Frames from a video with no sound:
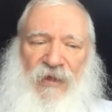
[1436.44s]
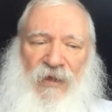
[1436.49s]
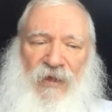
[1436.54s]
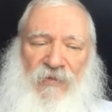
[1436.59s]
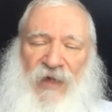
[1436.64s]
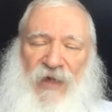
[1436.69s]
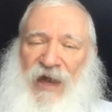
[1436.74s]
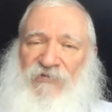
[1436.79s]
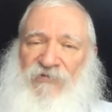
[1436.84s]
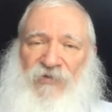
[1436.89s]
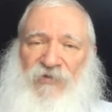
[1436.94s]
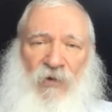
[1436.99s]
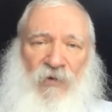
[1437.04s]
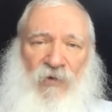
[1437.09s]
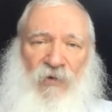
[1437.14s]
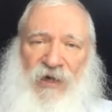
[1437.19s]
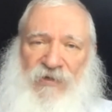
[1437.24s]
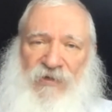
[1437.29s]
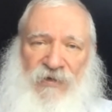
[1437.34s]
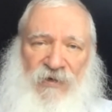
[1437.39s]
They have no
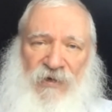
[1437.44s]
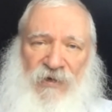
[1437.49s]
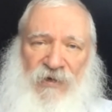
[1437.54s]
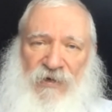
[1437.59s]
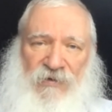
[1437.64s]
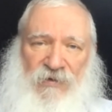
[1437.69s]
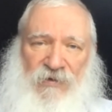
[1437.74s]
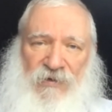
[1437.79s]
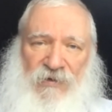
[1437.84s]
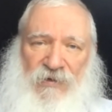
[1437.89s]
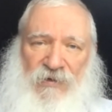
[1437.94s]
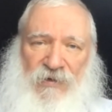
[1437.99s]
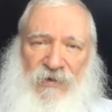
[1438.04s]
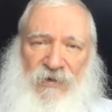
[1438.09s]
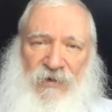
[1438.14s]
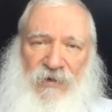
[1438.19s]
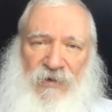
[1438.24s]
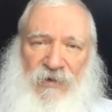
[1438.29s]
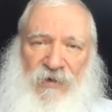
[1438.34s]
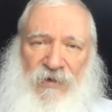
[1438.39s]
idea
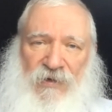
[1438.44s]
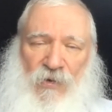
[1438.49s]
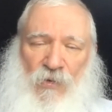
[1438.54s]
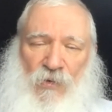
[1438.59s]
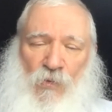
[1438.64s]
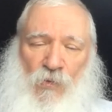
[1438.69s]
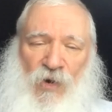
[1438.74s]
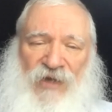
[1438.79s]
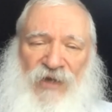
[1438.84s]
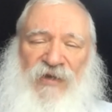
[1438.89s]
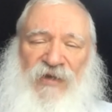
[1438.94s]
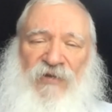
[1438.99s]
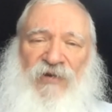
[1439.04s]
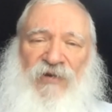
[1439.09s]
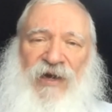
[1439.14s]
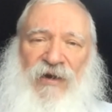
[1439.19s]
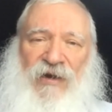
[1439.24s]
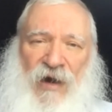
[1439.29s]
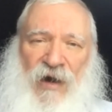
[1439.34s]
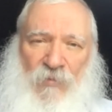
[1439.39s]
what they're
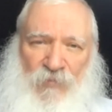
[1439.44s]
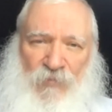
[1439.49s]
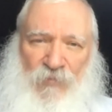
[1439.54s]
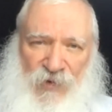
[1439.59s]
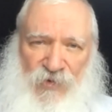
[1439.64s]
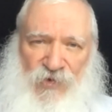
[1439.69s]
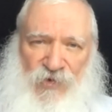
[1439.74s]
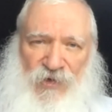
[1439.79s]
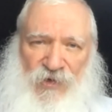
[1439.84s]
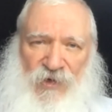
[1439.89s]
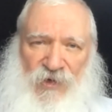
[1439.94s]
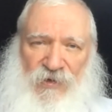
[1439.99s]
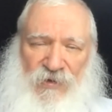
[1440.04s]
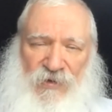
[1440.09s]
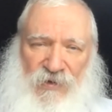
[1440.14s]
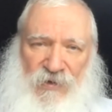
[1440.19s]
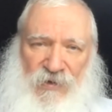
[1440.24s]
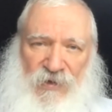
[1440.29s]
accomplishing.